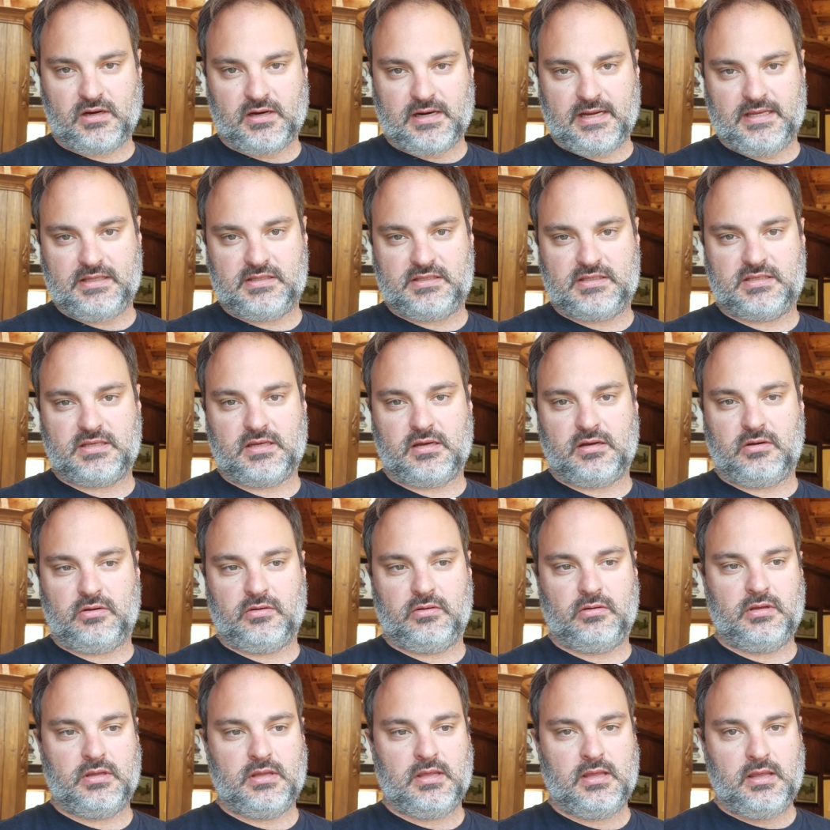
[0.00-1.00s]
All right,
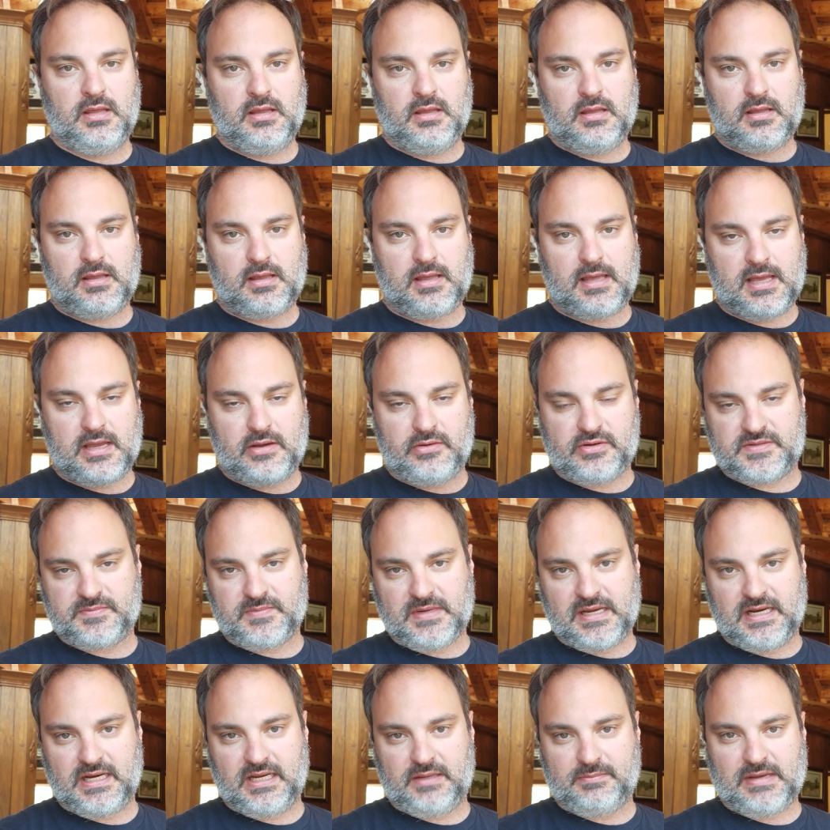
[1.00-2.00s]
so I was
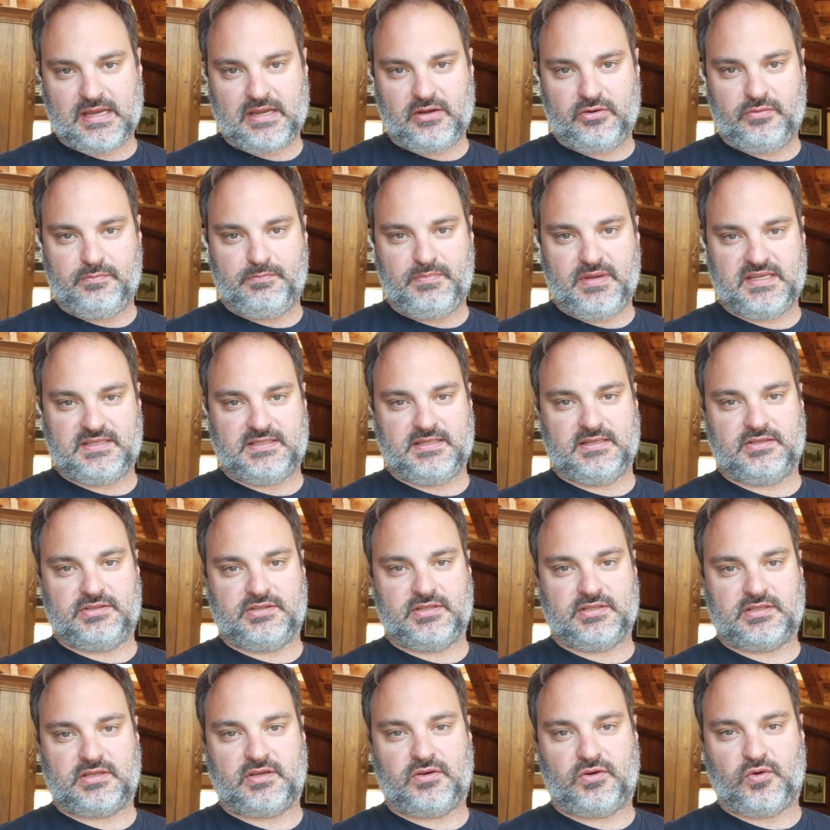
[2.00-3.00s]
minding my own business,
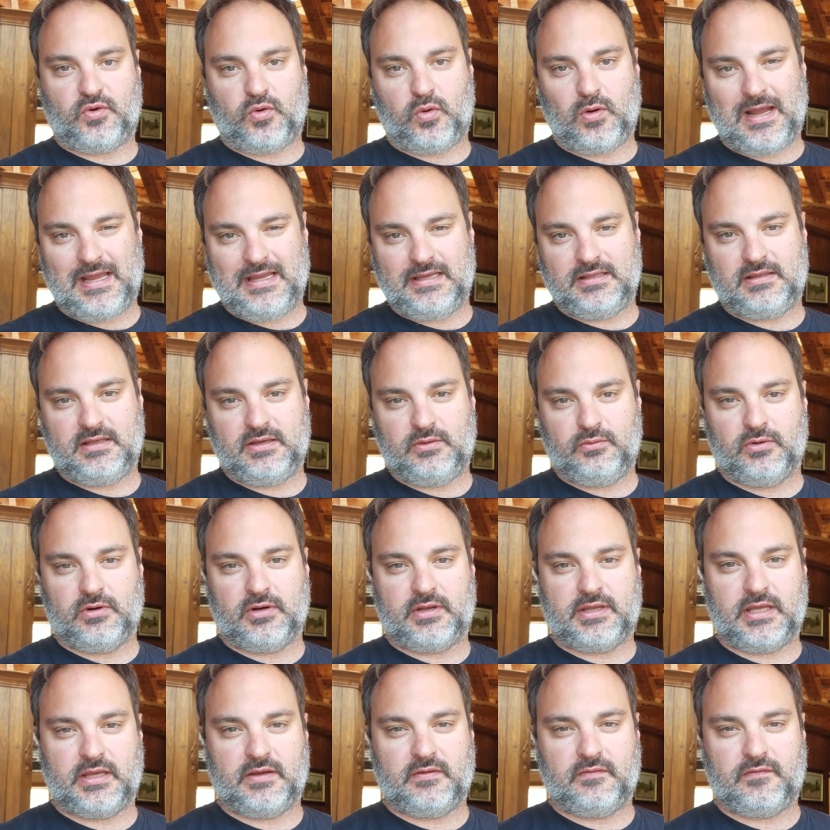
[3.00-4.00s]
just quietly
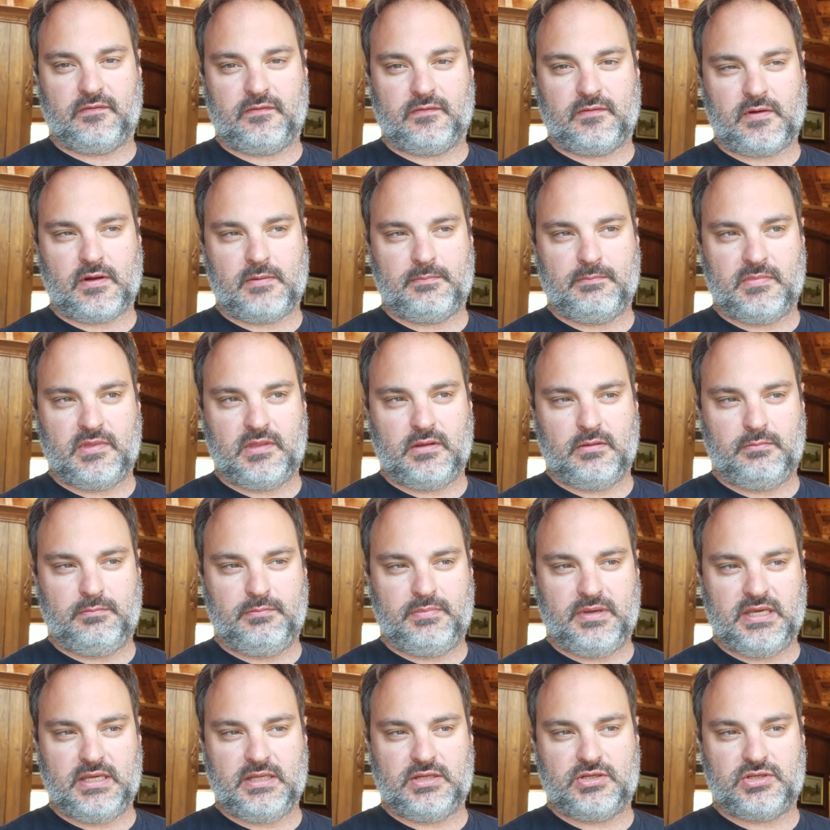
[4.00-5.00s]
working from the
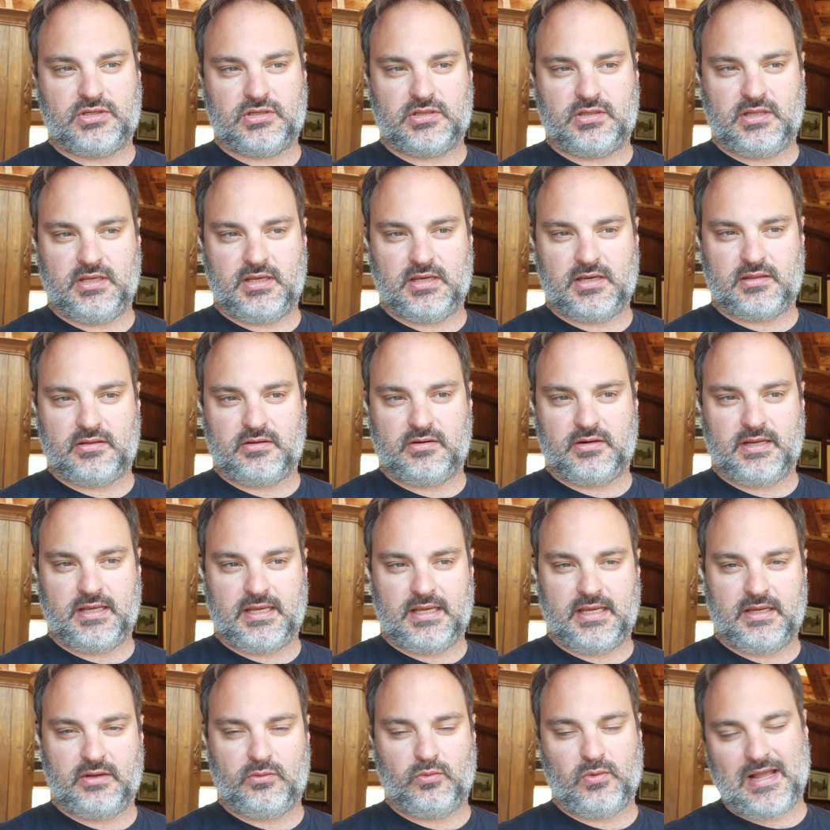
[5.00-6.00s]
beach the other
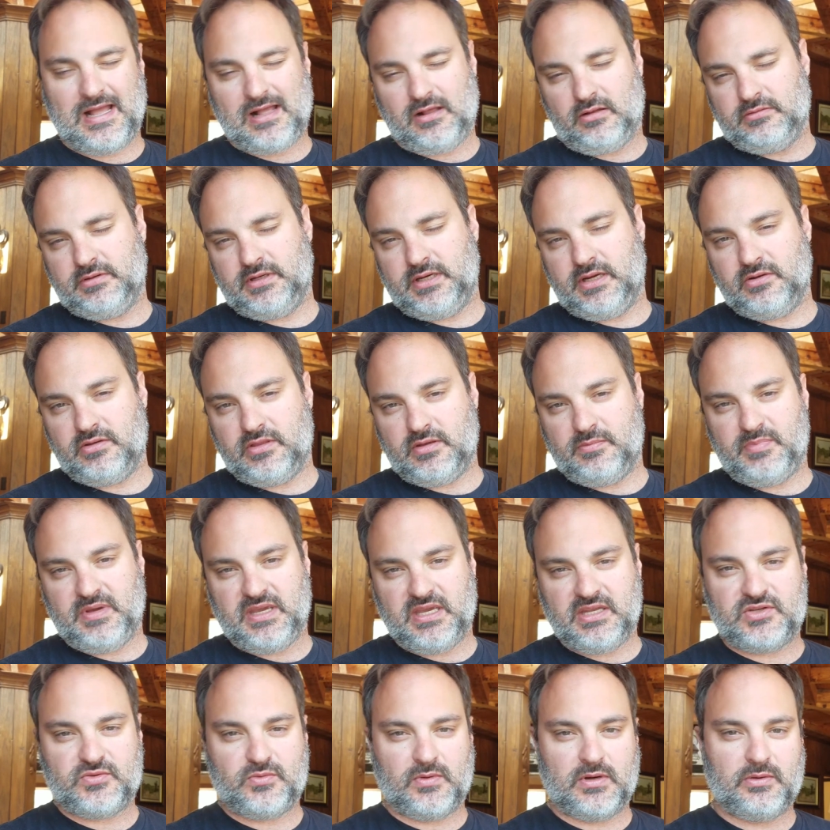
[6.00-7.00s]
day. Well, near the
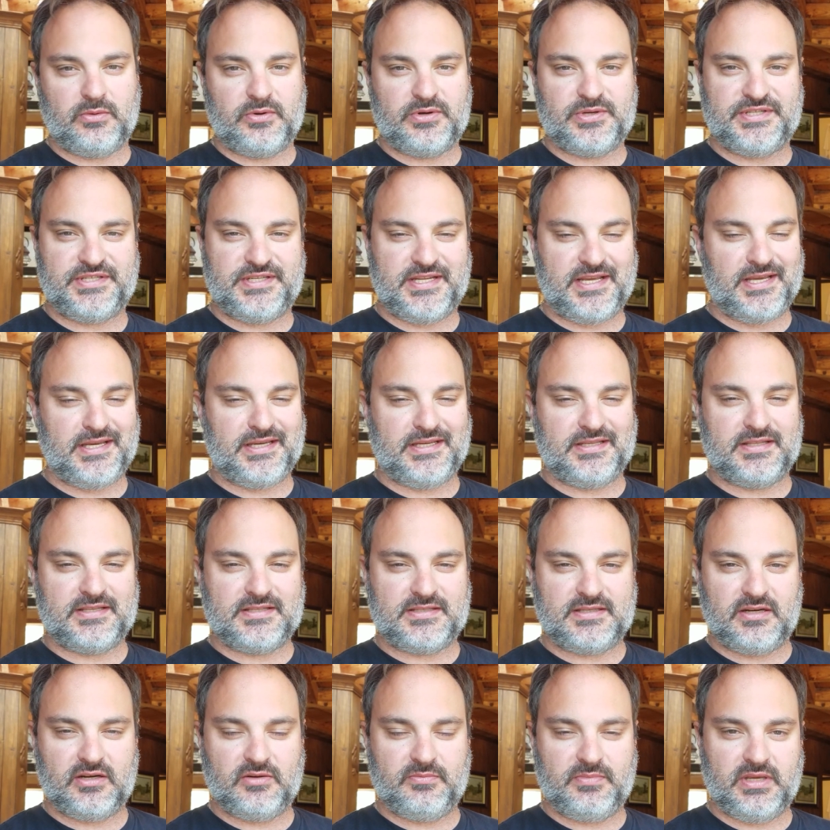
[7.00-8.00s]
beach where we're staying in
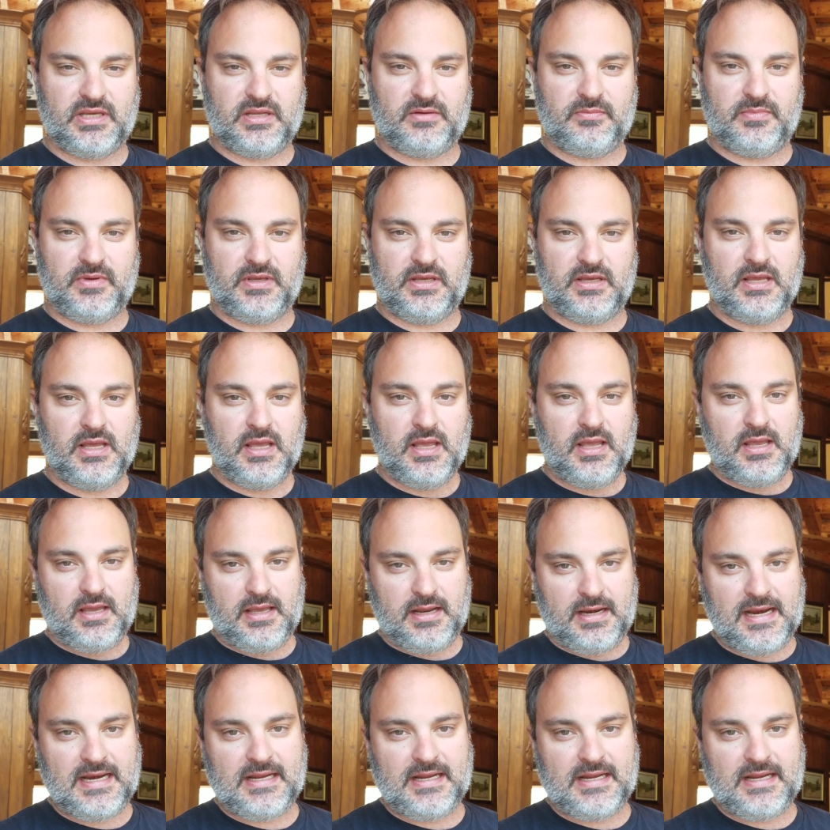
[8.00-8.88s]
this Airbnb.